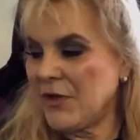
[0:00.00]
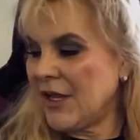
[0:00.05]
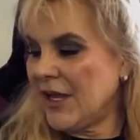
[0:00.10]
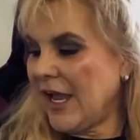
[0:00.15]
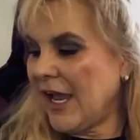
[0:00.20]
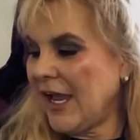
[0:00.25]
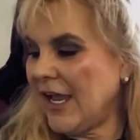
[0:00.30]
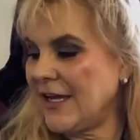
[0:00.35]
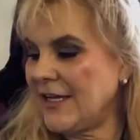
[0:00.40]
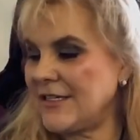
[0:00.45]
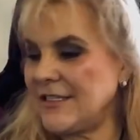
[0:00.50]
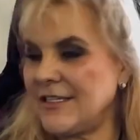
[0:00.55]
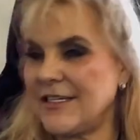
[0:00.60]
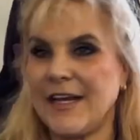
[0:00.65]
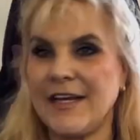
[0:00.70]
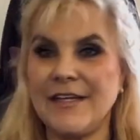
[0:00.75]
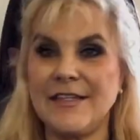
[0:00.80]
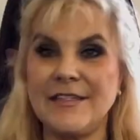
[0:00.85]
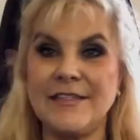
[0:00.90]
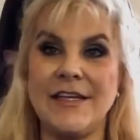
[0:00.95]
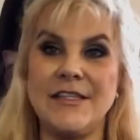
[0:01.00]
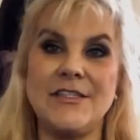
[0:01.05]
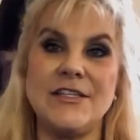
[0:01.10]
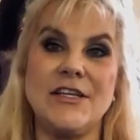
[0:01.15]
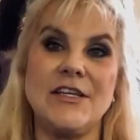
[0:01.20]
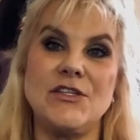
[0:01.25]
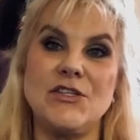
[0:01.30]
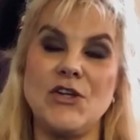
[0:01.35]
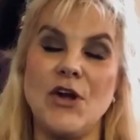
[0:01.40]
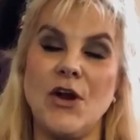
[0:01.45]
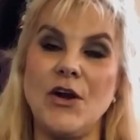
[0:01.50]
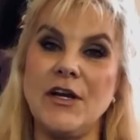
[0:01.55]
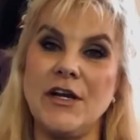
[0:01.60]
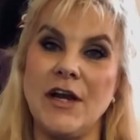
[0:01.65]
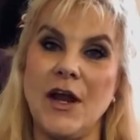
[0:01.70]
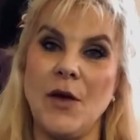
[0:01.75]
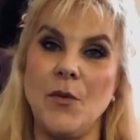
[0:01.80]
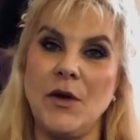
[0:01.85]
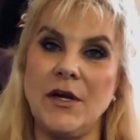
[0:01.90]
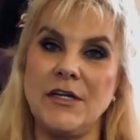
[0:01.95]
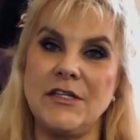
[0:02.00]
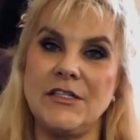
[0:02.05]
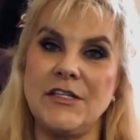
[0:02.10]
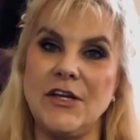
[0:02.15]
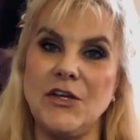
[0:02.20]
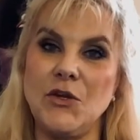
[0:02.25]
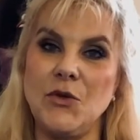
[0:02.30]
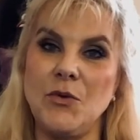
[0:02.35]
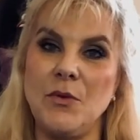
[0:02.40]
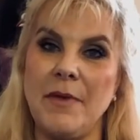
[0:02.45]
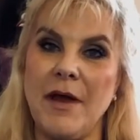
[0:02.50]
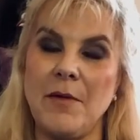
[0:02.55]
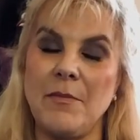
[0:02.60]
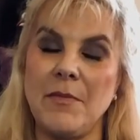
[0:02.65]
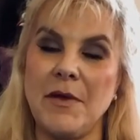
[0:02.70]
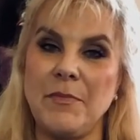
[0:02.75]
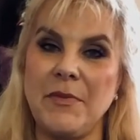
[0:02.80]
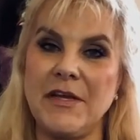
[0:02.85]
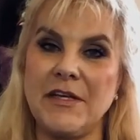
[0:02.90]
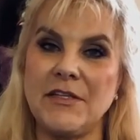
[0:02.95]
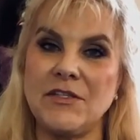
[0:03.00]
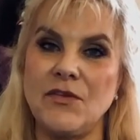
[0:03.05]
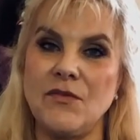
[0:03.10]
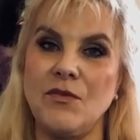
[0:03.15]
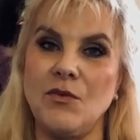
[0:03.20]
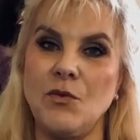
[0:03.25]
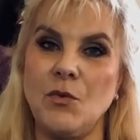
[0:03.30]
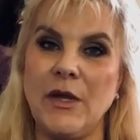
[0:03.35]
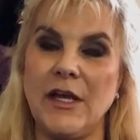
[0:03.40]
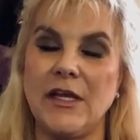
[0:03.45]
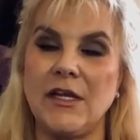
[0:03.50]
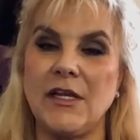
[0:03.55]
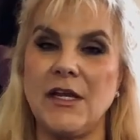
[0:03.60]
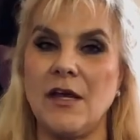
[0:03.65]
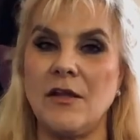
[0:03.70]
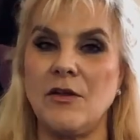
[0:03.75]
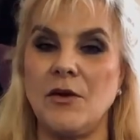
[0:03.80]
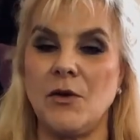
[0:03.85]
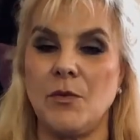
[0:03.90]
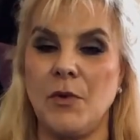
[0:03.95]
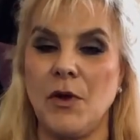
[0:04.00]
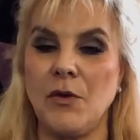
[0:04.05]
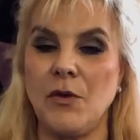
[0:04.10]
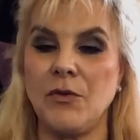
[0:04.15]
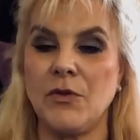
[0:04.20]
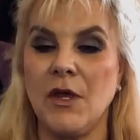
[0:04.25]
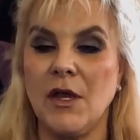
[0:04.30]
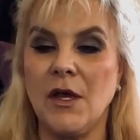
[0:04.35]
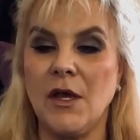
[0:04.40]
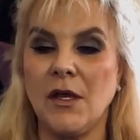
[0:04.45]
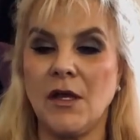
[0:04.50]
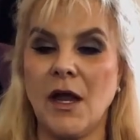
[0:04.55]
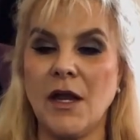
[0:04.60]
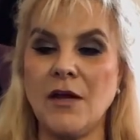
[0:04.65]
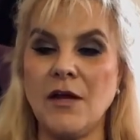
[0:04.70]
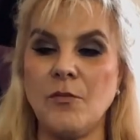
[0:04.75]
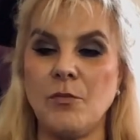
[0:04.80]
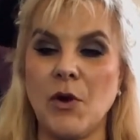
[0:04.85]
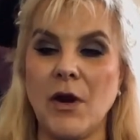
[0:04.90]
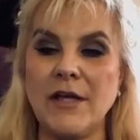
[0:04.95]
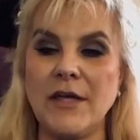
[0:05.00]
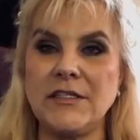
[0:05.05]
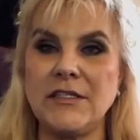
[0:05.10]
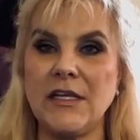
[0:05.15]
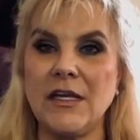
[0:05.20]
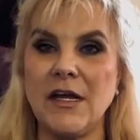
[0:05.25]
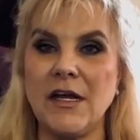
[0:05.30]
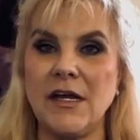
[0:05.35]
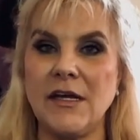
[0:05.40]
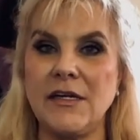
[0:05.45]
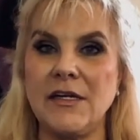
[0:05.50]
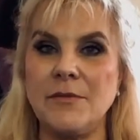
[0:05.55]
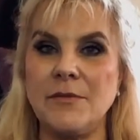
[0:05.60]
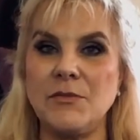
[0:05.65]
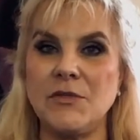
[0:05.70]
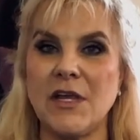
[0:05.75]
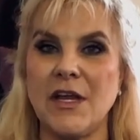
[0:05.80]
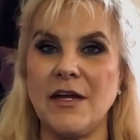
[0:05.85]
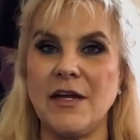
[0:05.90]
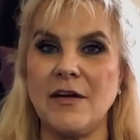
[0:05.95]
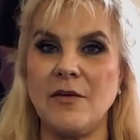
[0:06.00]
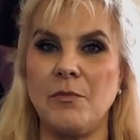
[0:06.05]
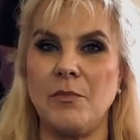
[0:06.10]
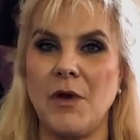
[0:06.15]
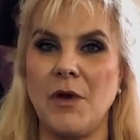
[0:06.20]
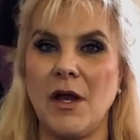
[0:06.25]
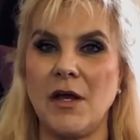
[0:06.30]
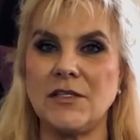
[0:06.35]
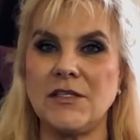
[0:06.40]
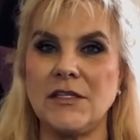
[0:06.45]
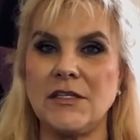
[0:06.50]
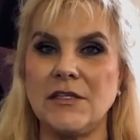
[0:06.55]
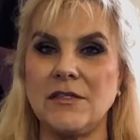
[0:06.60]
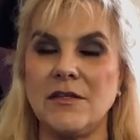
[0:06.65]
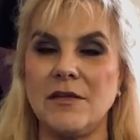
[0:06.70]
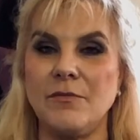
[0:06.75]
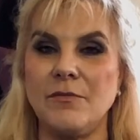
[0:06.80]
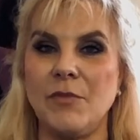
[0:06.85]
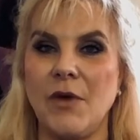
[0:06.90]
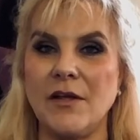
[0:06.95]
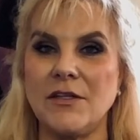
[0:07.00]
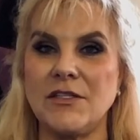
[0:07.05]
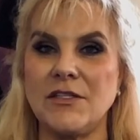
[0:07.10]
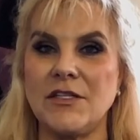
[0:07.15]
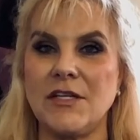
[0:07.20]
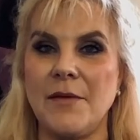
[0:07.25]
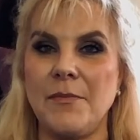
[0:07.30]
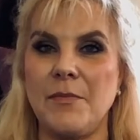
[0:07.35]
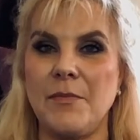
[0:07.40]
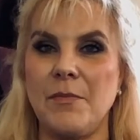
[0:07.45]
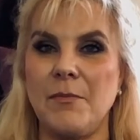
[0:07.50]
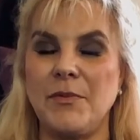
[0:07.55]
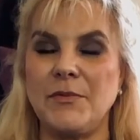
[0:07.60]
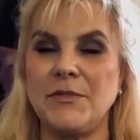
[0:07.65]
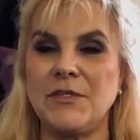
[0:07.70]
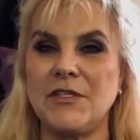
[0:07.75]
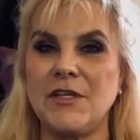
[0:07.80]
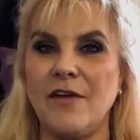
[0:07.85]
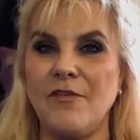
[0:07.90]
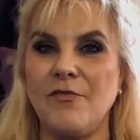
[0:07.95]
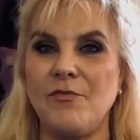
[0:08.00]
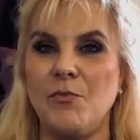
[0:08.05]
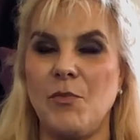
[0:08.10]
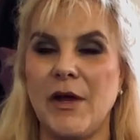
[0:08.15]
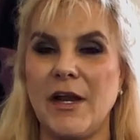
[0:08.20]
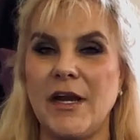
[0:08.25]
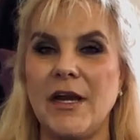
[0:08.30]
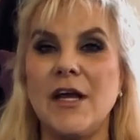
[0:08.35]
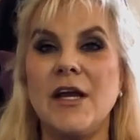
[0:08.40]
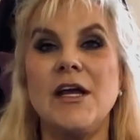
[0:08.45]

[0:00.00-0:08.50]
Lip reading: And let's get started. I want to tell you about my picks of the week. Now, they're both kind of pricey items, kind of boxed up stuff, but